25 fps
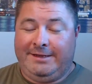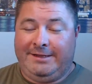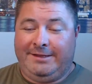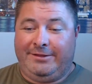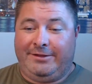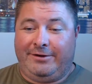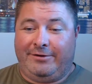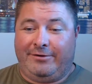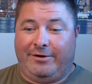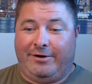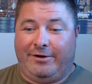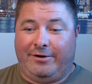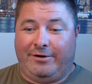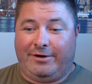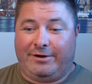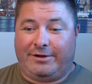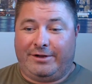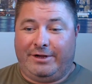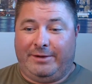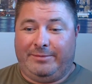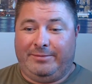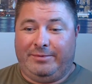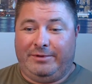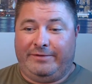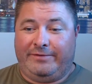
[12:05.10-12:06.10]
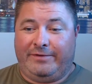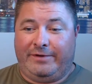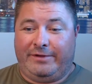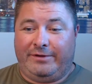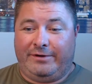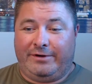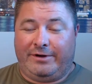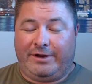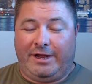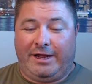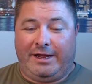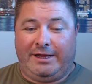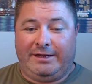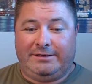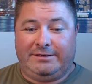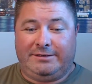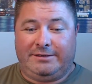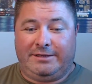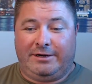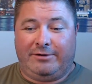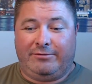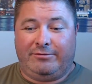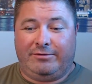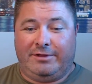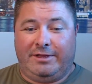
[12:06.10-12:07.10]
There are a couple of other guys
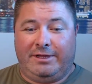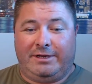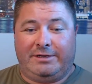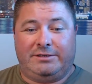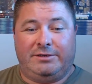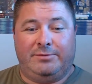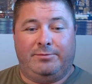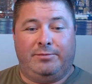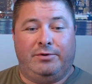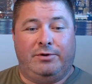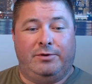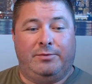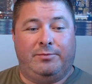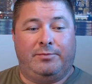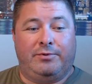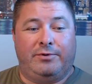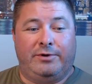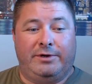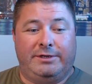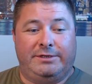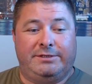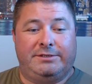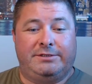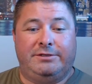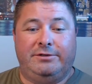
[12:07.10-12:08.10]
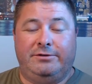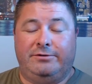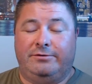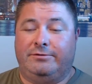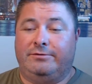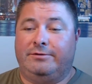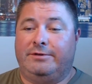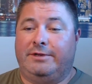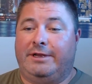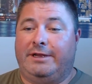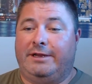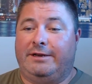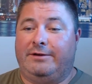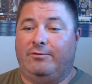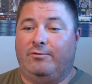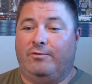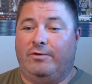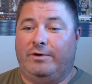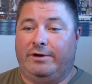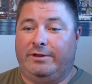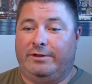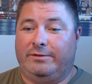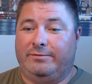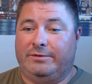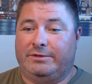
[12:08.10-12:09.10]
that I would like to pull pretty soon, and
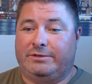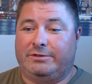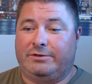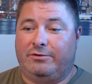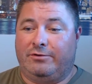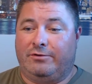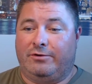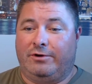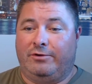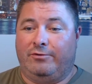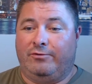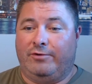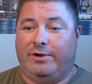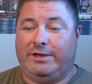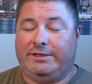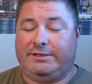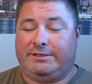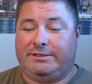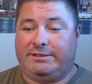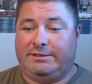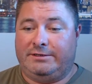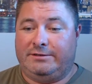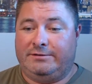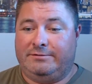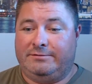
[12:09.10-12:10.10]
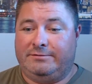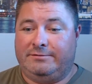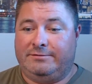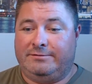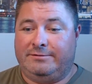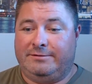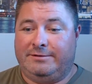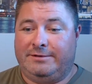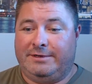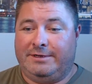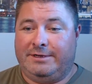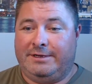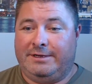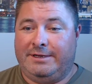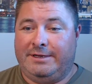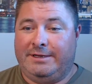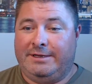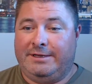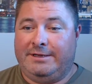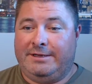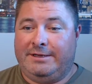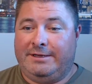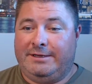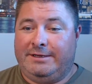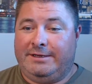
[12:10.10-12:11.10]
one of them is Corey West
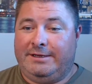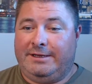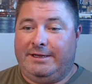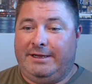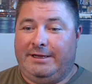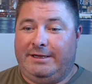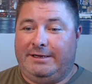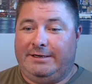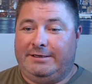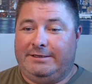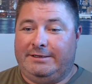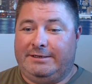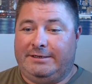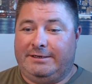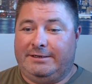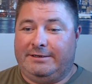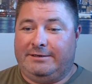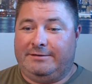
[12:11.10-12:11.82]
and